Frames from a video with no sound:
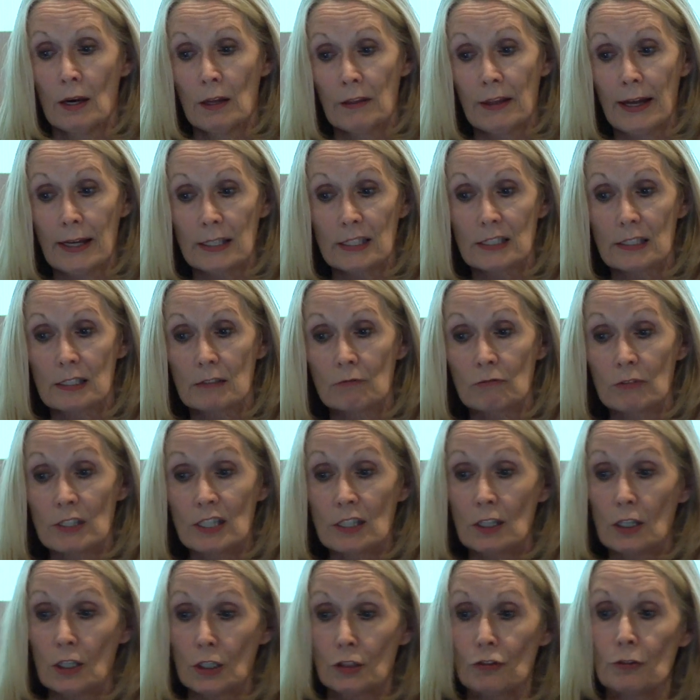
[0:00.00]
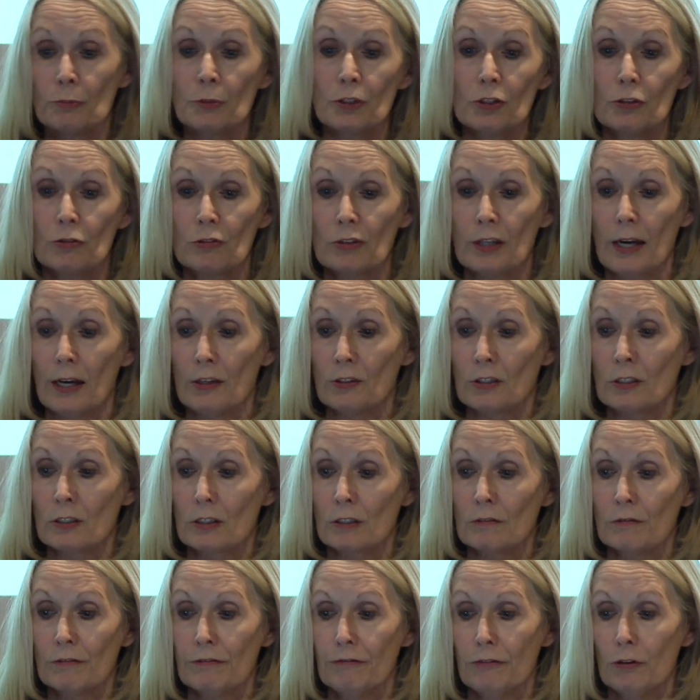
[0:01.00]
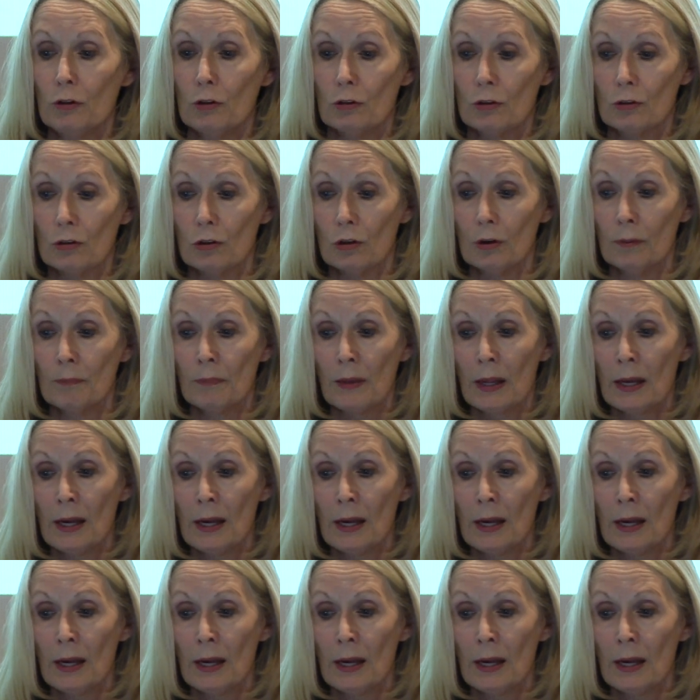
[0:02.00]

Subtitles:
That's research from 2004.